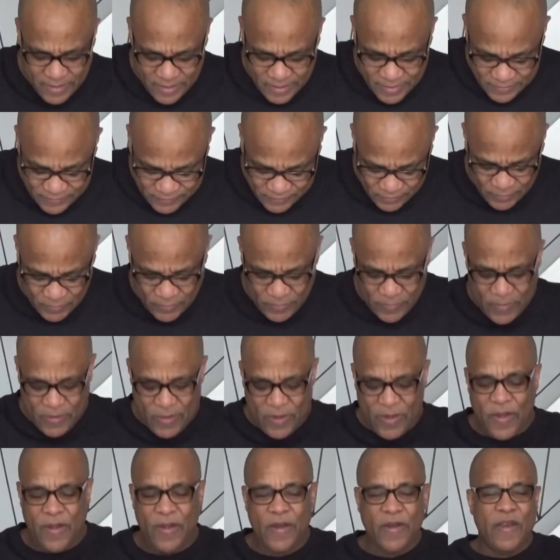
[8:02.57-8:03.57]
So
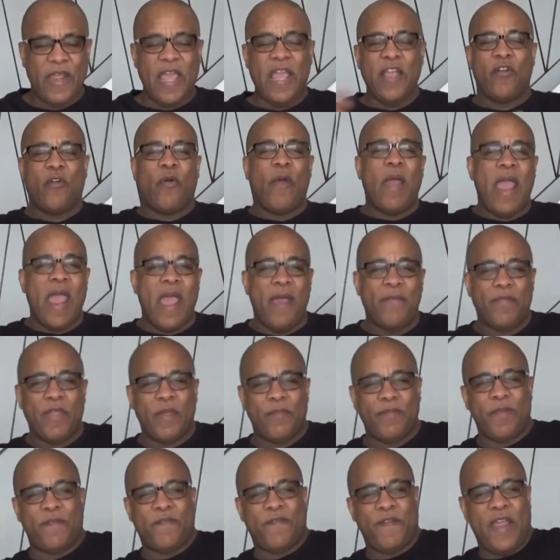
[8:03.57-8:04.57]
they grabbed them.
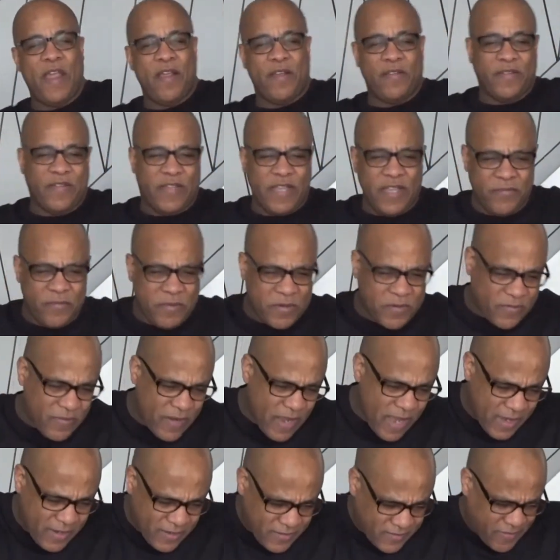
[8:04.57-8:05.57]
The Pharisees was
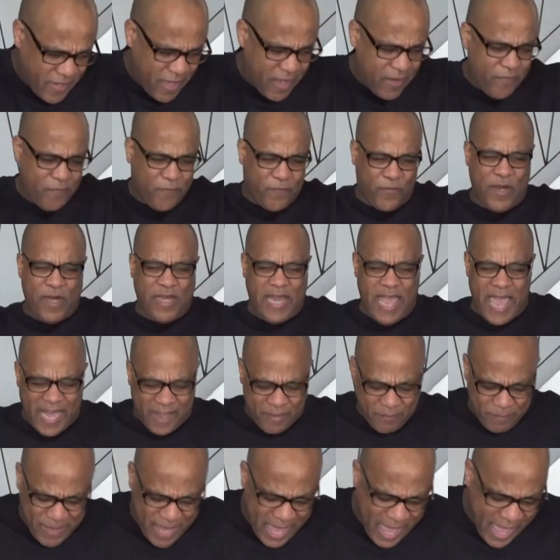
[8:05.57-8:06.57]
trying to set him free. Let
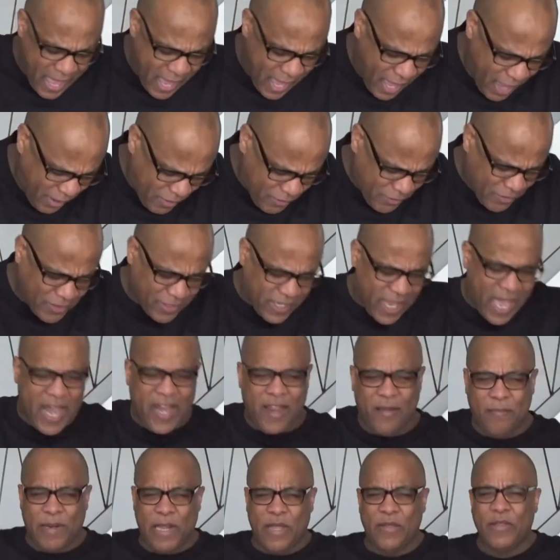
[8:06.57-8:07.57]
him go! Cut
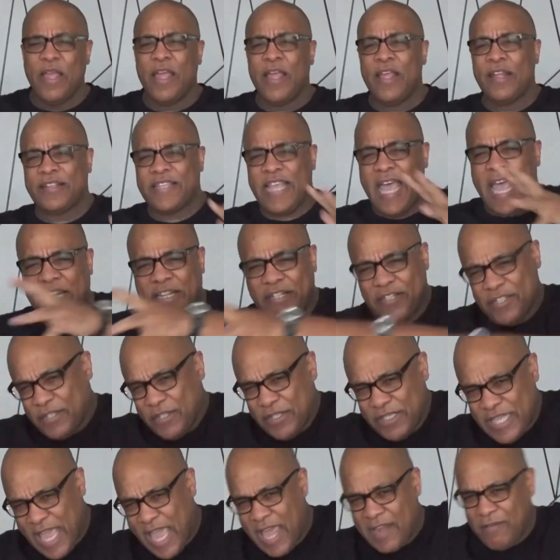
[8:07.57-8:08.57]
him loose! Sadducees
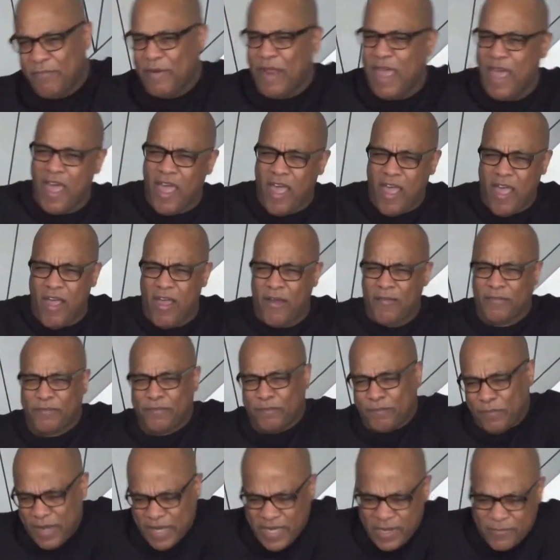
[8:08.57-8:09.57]
had him. No!
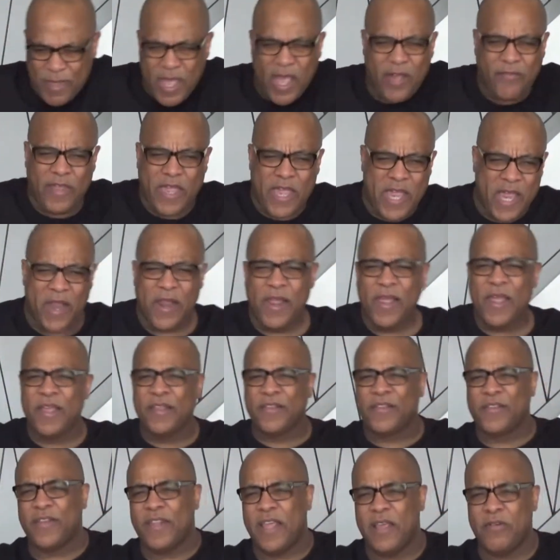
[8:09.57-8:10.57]
Bring him over here!
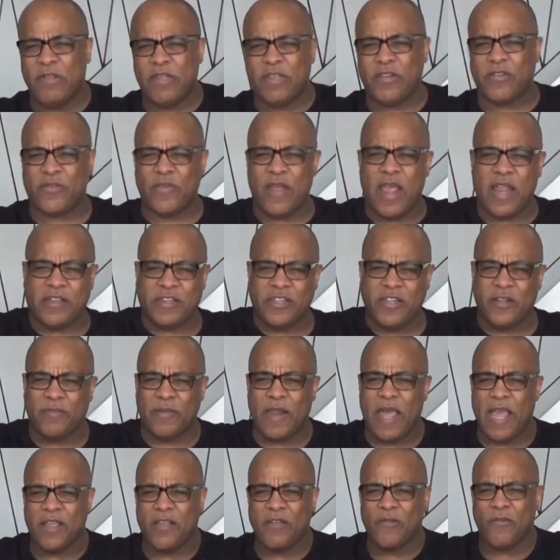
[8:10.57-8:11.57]
So they were stretching him
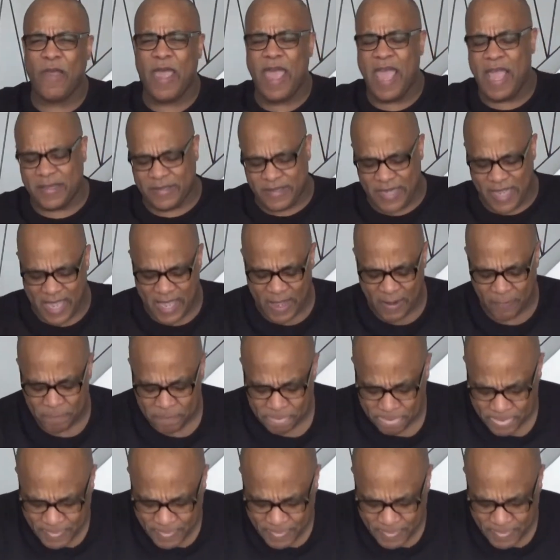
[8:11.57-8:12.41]
like a rag doll.